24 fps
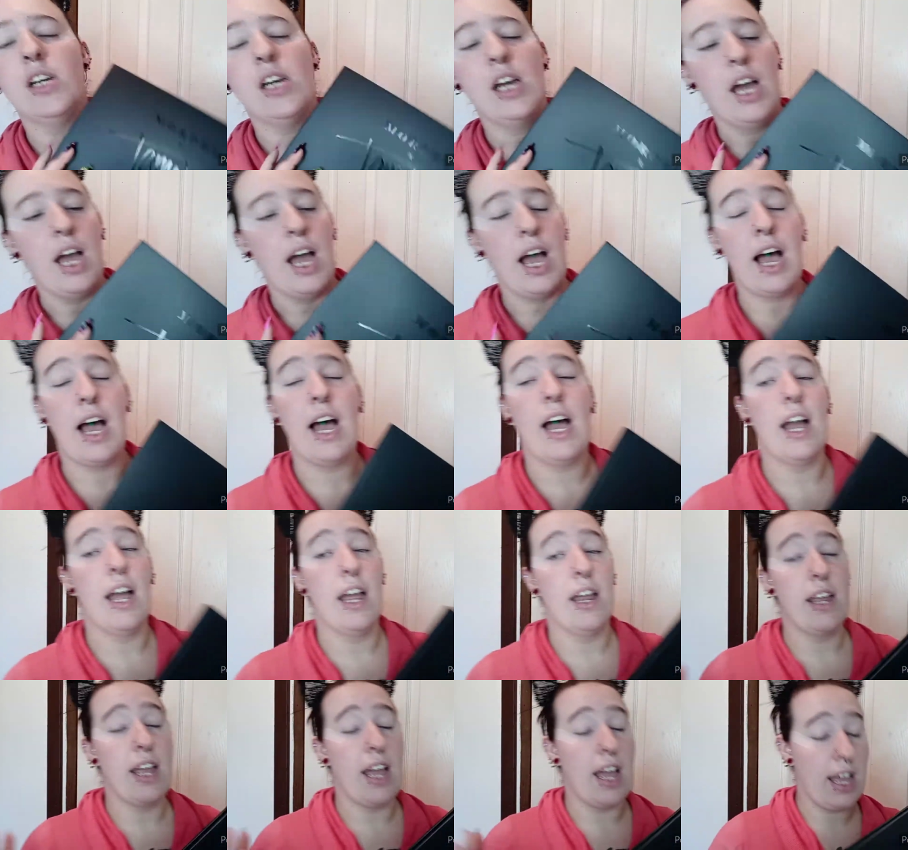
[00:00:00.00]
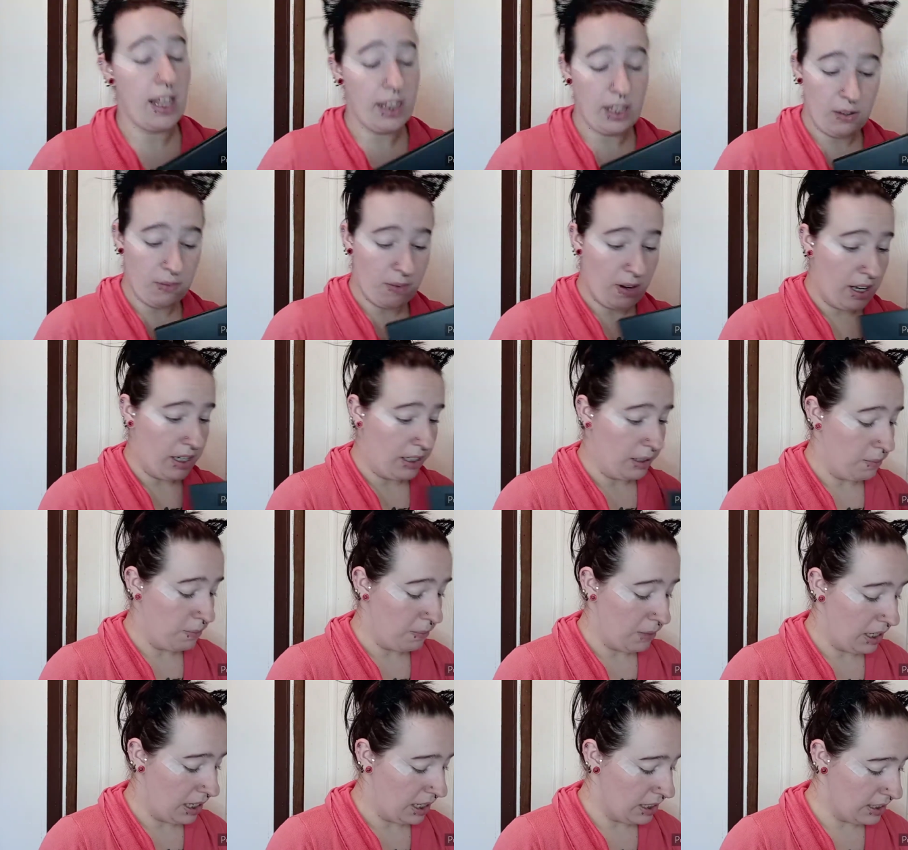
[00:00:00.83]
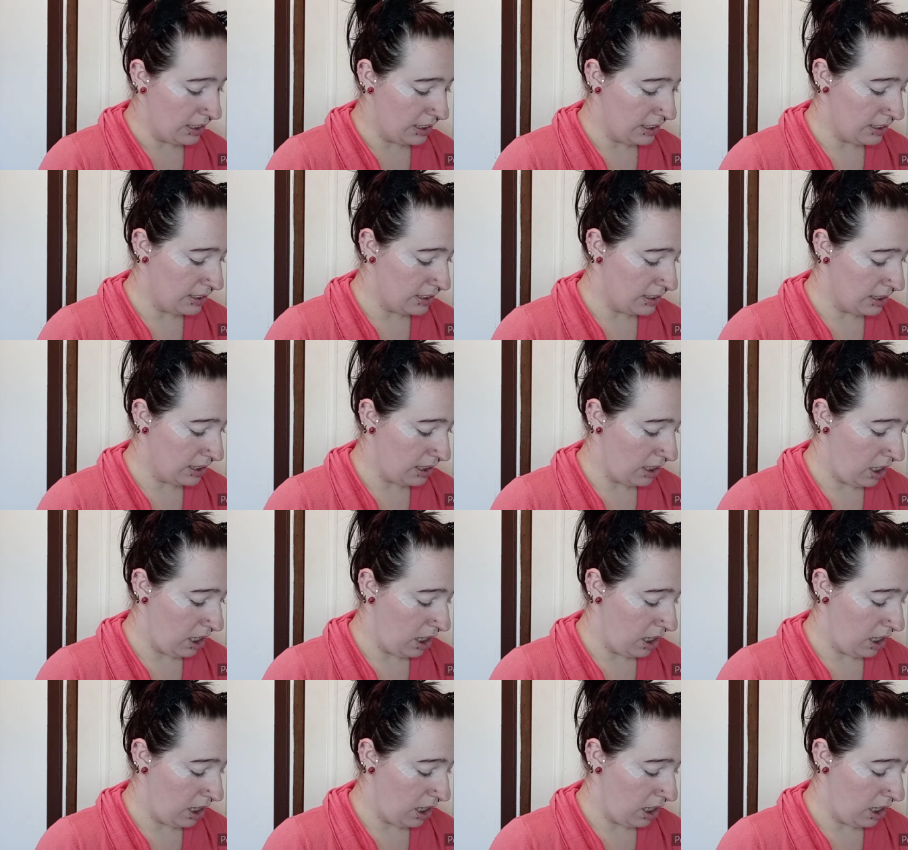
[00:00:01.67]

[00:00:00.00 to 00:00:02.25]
I highly recommend it.